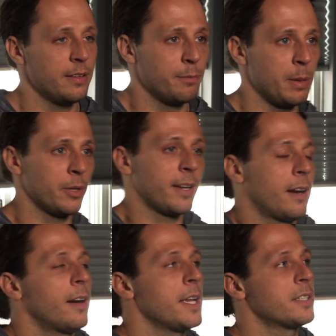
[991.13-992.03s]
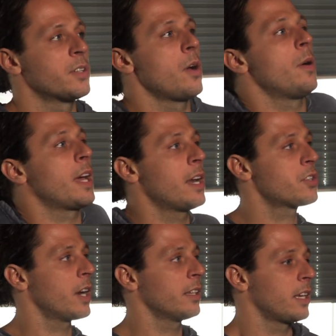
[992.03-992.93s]
Maybe you're like, all right, so I got to
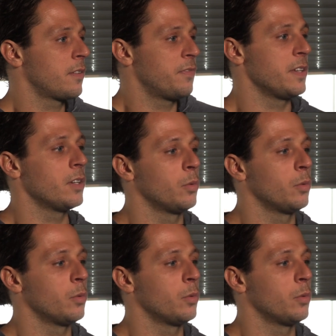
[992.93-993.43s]
try and like feel